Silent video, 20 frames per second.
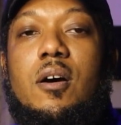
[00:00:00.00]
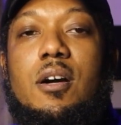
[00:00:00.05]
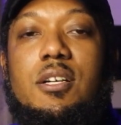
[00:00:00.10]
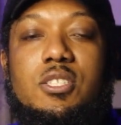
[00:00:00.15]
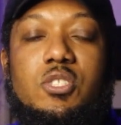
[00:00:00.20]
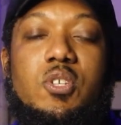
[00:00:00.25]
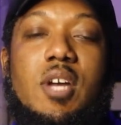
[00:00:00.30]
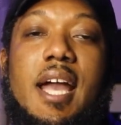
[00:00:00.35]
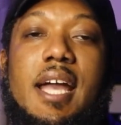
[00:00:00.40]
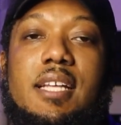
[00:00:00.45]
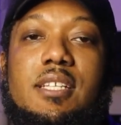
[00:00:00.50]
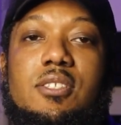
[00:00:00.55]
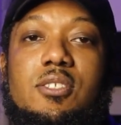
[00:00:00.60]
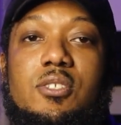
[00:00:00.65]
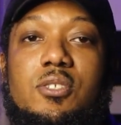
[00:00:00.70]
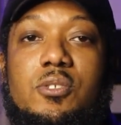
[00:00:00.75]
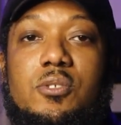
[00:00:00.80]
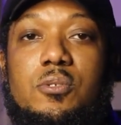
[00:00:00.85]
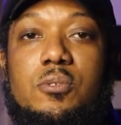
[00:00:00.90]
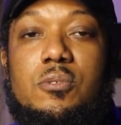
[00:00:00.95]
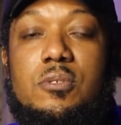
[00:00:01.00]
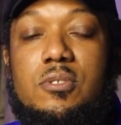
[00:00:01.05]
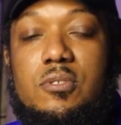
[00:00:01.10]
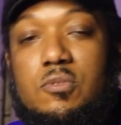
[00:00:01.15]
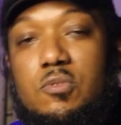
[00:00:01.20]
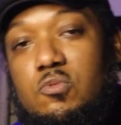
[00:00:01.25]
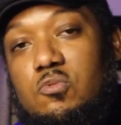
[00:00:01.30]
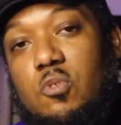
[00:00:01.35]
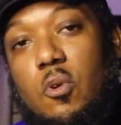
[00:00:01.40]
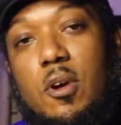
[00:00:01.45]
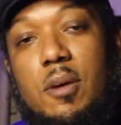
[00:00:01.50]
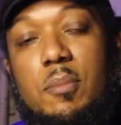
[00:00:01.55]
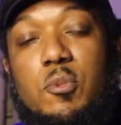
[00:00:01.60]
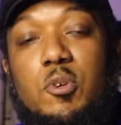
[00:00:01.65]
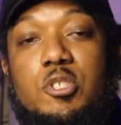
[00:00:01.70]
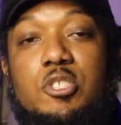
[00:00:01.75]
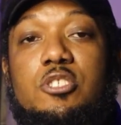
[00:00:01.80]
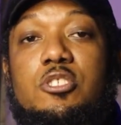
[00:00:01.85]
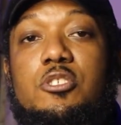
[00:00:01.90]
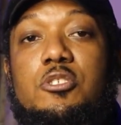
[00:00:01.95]
on track to growing
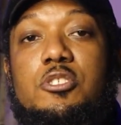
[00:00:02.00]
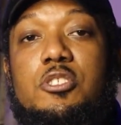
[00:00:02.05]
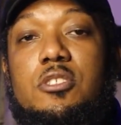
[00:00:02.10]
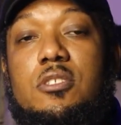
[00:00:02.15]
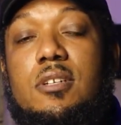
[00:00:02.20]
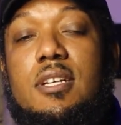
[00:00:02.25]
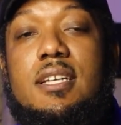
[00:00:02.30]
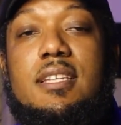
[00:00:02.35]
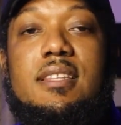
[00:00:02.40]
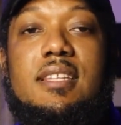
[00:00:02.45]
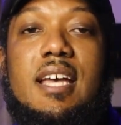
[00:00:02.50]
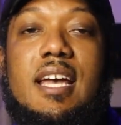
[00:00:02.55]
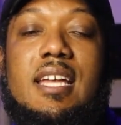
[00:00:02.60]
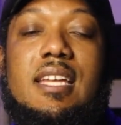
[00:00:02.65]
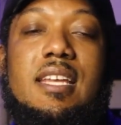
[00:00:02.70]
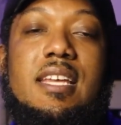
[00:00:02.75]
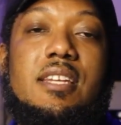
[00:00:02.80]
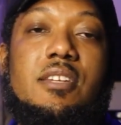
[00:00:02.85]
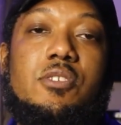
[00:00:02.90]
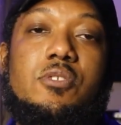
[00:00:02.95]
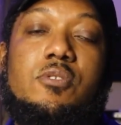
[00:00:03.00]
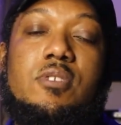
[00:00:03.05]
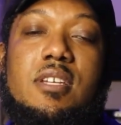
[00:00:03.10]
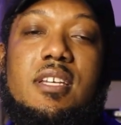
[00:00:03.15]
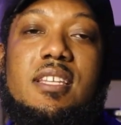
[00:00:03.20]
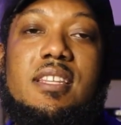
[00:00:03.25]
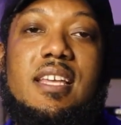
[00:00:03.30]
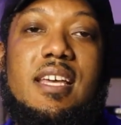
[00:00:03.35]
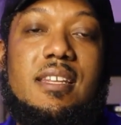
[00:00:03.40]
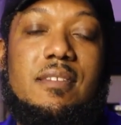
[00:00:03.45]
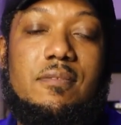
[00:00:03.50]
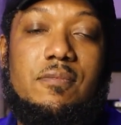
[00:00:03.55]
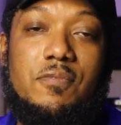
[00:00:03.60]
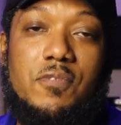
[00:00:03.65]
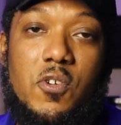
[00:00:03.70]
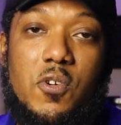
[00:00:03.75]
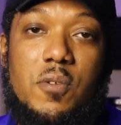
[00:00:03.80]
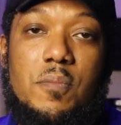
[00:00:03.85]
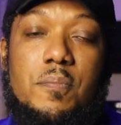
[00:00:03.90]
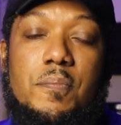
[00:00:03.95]
more junior in that industry, in that
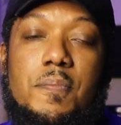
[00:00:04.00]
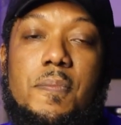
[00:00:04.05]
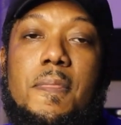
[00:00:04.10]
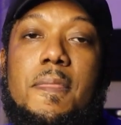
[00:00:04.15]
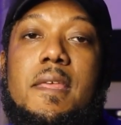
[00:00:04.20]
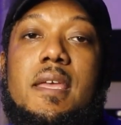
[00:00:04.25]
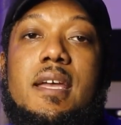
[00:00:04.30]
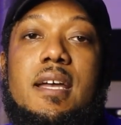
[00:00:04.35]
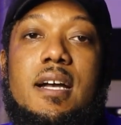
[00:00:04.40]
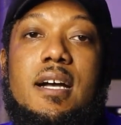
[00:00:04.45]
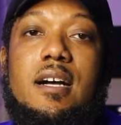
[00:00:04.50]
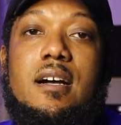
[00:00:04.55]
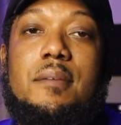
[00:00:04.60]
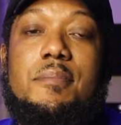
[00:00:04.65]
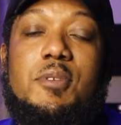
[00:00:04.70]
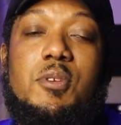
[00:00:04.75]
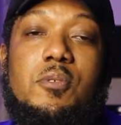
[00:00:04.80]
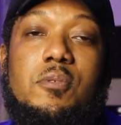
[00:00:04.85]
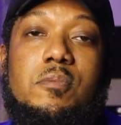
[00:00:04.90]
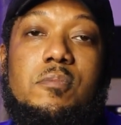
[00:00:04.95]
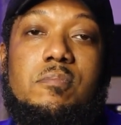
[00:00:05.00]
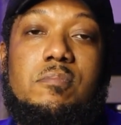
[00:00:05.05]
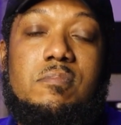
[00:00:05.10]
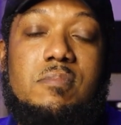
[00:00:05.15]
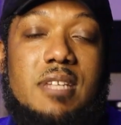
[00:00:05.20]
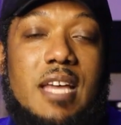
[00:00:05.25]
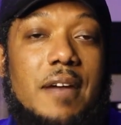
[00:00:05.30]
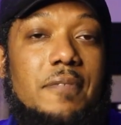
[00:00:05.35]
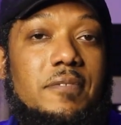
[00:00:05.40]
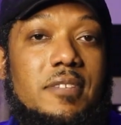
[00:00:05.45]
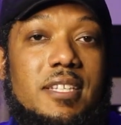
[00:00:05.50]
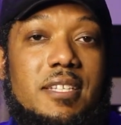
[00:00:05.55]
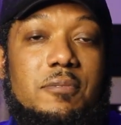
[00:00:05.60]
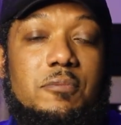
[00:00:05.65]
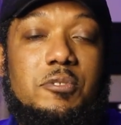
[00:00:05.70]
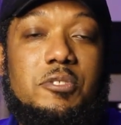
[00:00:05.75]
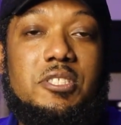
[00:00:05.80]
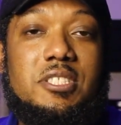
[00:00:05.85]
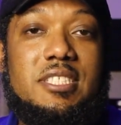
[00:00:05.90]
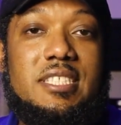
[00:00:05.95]
firm. You could definitely
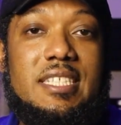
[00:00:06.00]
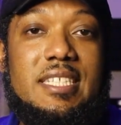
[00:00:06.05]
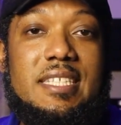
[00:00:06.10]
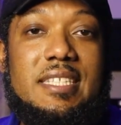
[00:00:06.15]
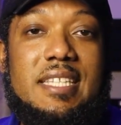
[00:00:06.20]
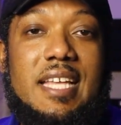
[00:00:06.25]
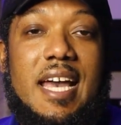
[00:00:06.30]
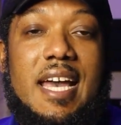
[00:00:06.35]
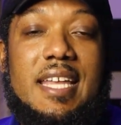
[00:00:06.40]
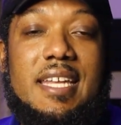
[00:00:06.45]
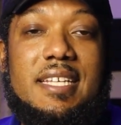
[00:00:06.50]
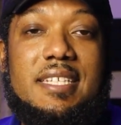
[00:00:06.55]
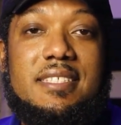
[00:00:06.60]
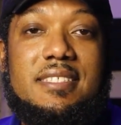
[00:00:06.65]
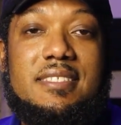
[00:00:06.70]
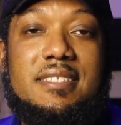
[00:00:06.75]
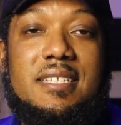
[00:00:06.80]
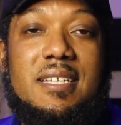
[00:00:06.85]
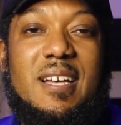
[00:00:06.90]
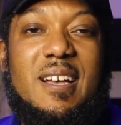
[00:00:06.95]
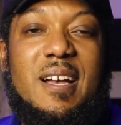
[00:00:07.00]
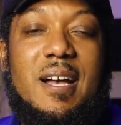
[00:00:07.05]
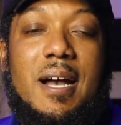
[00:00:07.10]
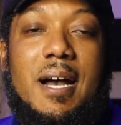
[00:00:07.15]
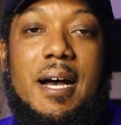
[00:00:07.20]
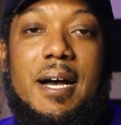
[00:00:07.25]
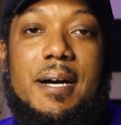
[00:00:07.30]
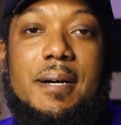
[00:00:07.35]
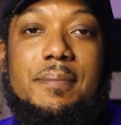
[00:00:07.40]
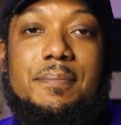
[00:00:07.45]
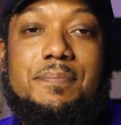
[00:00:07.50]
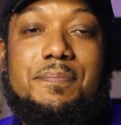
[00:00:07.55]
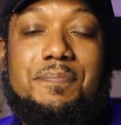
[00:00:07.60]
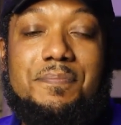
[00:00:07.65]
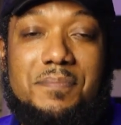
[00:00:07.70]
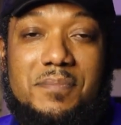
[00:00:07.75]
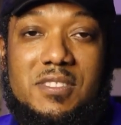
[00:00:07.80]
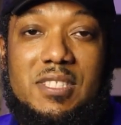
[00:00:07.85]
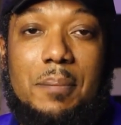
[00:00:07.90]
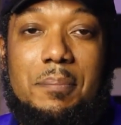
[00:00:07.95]
will see that it's
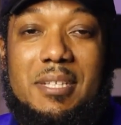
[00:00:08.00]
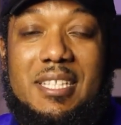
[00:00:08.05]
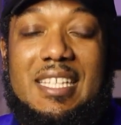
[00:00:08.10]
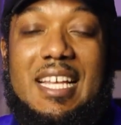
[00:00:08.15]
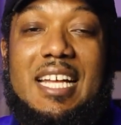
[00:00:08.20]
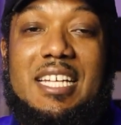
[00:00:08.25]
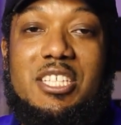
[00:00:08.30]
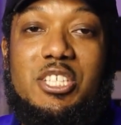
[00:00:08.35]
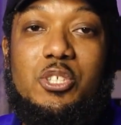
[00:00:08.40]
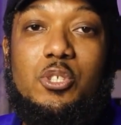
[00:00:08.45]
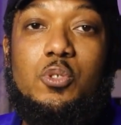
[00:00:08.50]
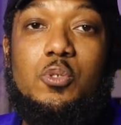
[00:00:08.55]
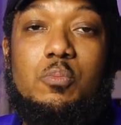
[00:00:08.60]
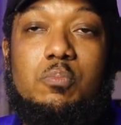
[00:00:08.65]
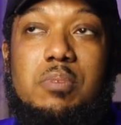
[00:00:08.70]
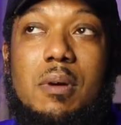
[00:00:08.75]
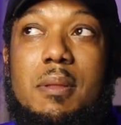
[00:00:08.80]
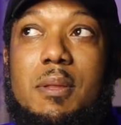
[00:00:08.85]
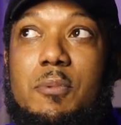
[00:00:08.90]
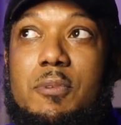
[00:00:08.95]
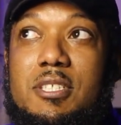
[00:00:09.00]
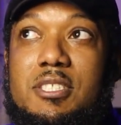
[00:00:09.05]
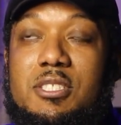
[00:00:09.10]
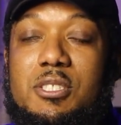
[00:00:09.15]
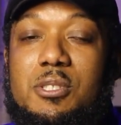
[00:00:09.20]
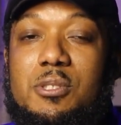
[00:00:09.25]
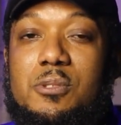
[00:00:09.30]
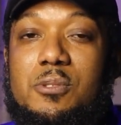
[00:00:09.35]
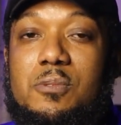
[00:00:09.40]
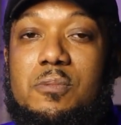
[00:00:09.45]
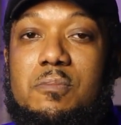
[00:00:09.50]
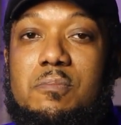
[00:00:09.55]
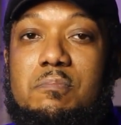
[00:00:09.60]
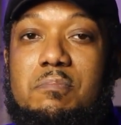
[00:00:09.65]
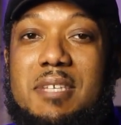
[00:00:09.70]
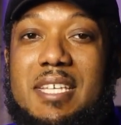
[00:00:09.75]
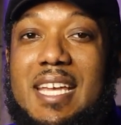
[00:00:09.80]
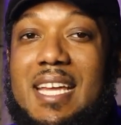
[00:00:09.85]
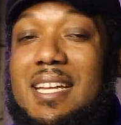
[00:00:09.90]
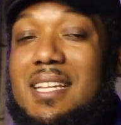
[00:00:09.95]
something that you probably want to
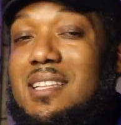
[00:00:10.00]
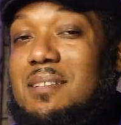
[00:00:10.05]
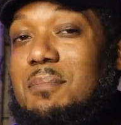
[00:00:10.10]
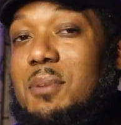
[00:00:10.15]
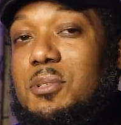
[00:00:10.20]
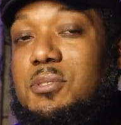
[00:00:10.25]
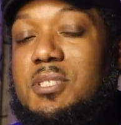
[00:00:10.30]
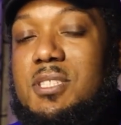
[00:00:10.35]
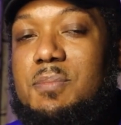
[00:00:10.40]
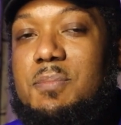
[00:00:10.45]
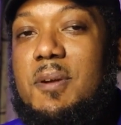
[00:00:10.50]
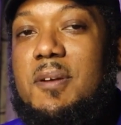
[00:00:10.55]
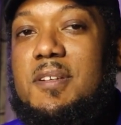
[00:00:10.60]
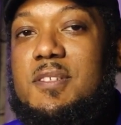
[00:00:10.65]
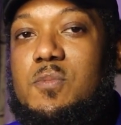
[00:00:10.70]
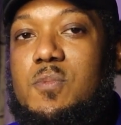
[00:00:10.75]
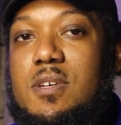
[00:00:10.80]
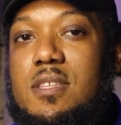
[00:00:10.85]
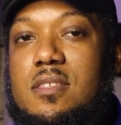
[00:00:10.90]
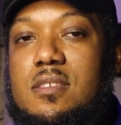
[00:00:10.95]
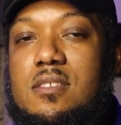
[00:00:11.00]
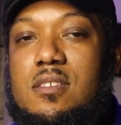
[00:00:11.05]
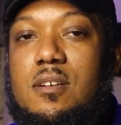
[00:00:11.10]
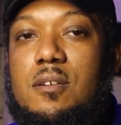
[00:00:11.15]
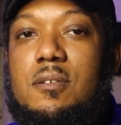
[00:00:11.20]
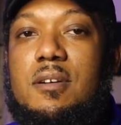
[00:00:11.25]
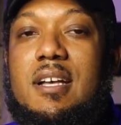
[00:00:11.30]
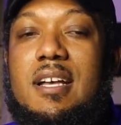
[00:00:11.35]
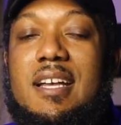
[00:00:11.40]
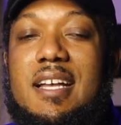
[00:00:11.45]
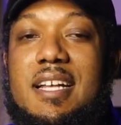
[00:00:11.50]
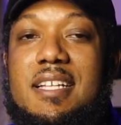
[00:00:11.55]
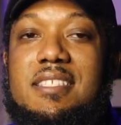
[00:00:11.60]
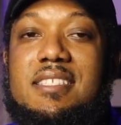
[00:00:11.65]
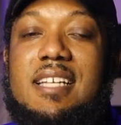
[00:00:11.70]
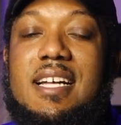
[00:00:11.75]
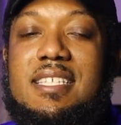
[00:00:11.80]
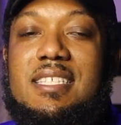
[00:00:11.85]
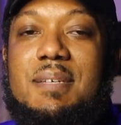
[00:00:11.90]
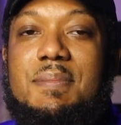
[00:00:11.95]
be getting the most experience with. So
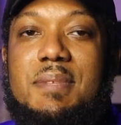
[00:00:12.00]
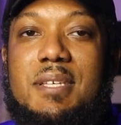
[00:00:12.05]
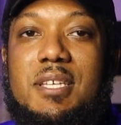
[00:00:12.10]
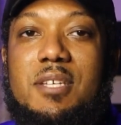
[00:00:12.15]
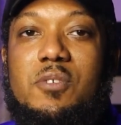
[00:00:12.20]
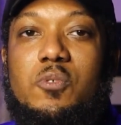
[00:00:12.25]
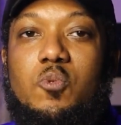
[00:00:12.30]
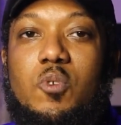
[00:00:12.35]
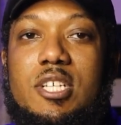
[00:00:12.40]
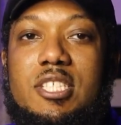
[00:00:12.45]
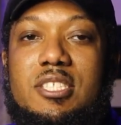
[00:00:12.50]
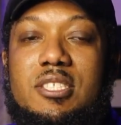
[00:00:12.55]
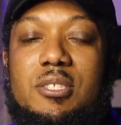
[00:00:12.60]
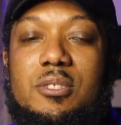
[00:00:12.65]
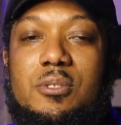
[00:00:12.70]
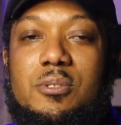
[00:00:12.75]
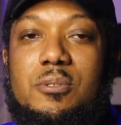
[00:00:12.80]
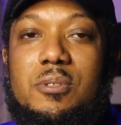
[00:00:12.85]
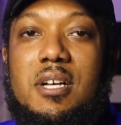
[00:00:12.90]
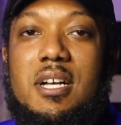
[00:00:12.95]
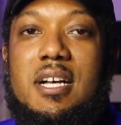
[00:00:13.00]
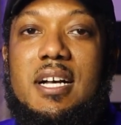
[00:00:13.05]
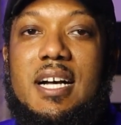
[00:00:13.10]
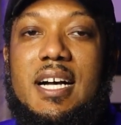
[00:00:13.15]
it's not something you want to,